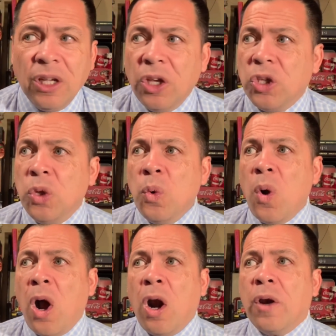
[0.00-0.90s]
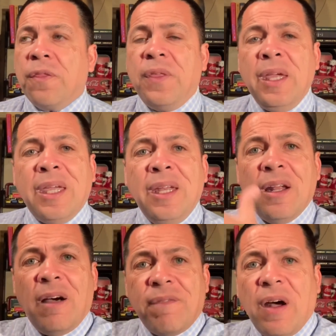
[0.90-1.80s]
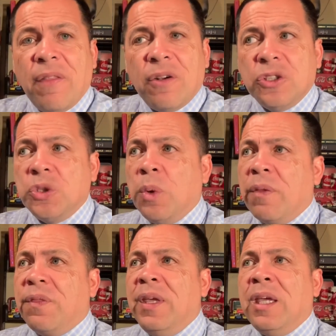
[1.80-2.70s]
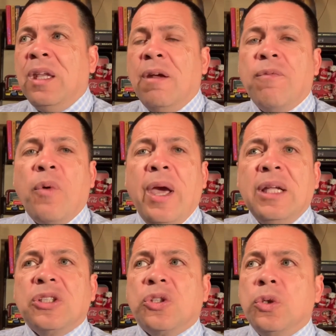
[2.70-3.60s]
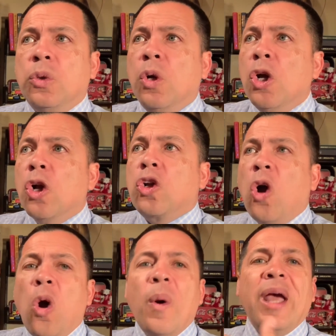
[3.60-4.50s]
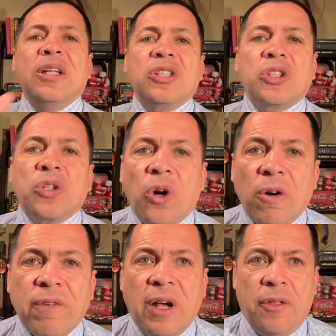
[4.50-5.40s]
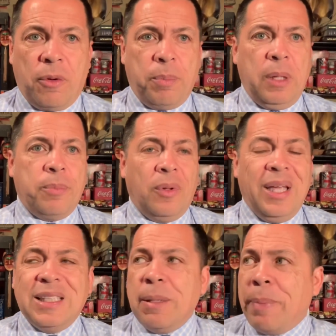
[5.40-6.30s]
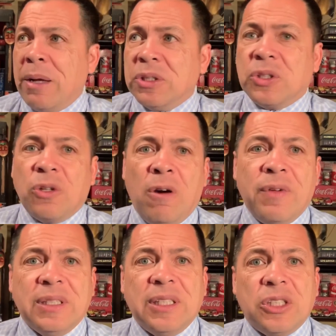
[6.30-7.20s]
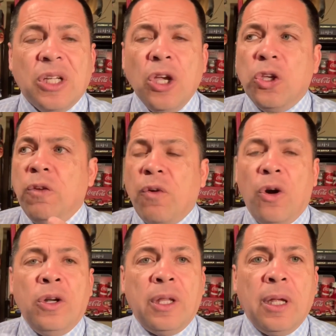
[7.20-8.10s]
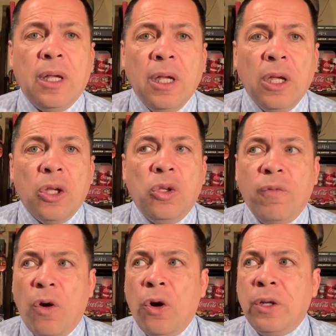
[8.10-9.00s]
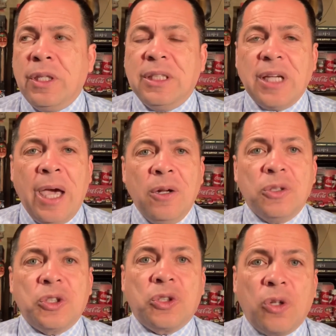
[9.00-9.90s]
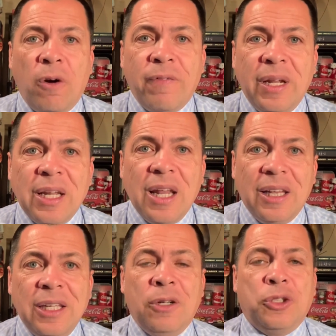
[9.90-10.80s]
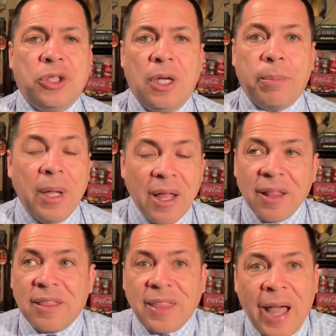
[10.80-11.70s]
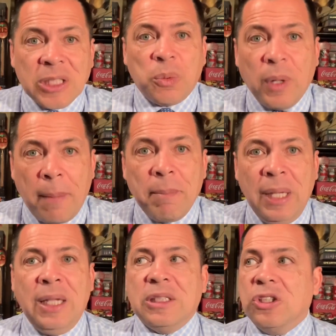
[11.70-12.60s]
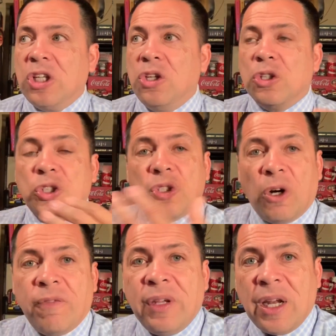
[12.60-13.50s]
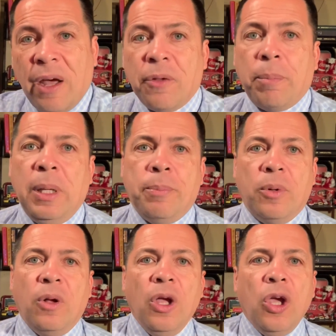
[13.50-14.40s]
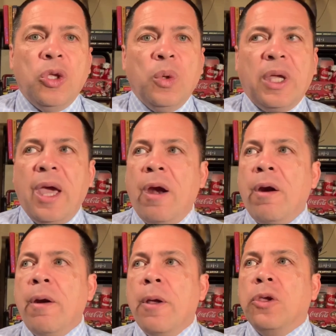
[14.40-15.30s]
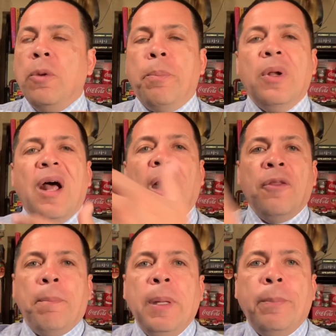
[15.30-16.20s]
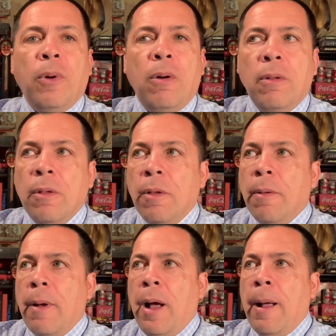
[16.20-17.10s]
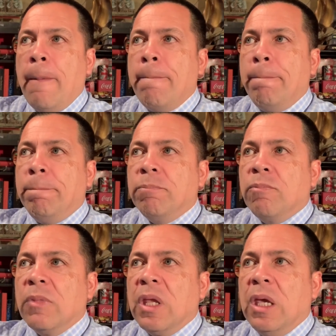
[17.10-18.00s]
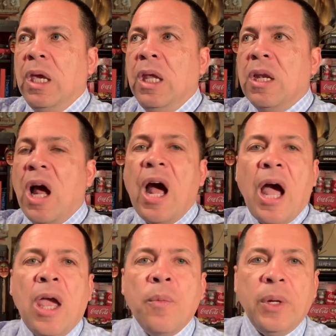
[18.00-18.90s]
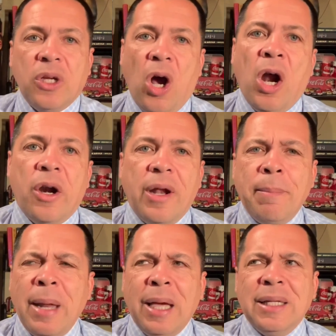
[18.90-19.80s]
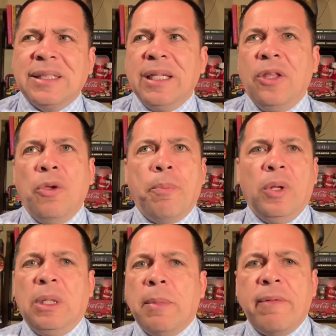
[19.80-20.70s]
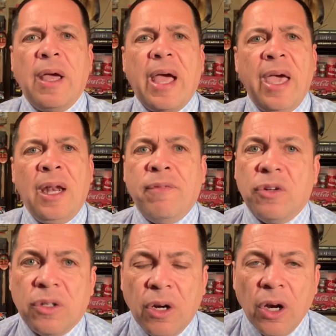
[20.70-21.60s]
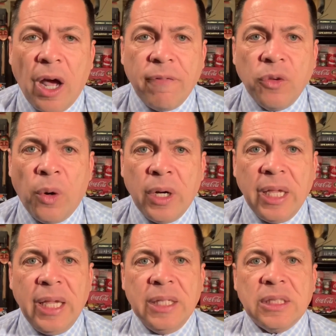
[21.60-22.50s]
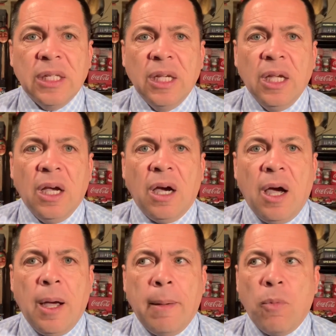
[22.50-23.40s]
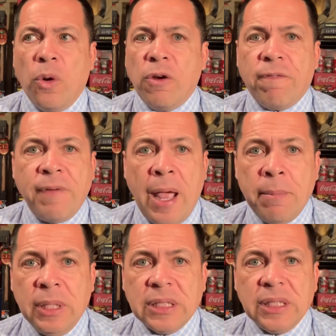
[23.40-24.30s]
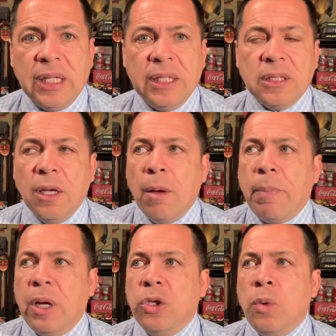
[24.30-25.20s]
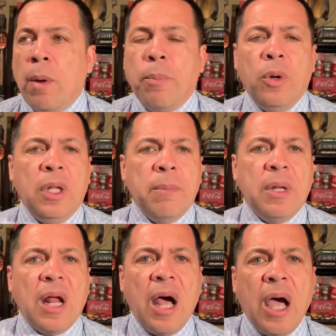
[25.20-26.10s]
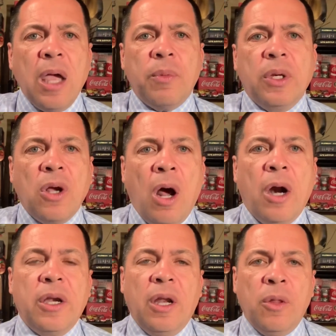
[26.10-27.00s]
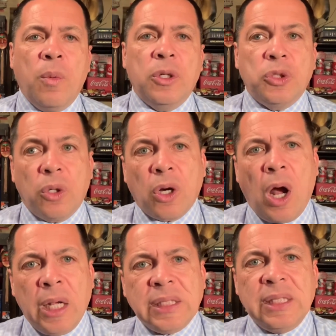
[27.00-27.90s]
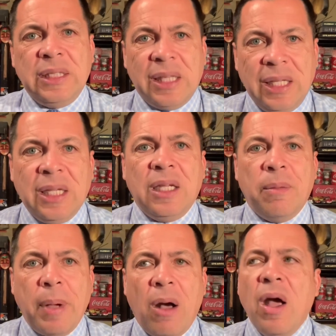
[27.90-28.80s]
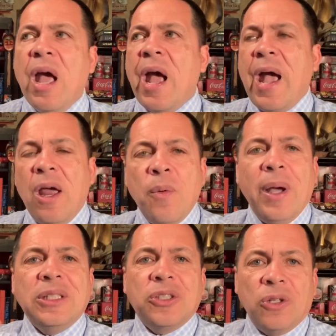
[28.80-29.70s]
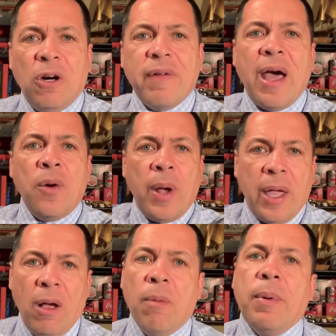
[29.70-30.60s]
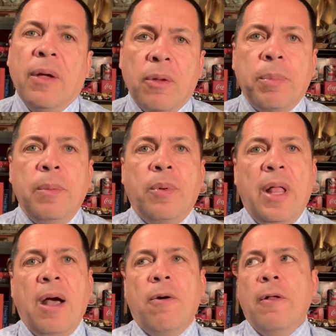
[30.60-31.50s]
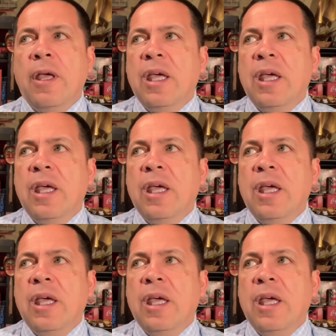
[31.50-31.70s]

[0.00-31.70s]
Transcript: You are thinking of others. You are thinking of ways to go and serve other people. It's about service. You've heard the title servant leadership. That's what it means, is that you're serving other people. You care, you put other people in high regard. I'm not going to say that you put them ahead of your needs or your family's needs, but you are putting them in high regard. In other words, you're constantly thinking about, how do I serve? How do I help other people out?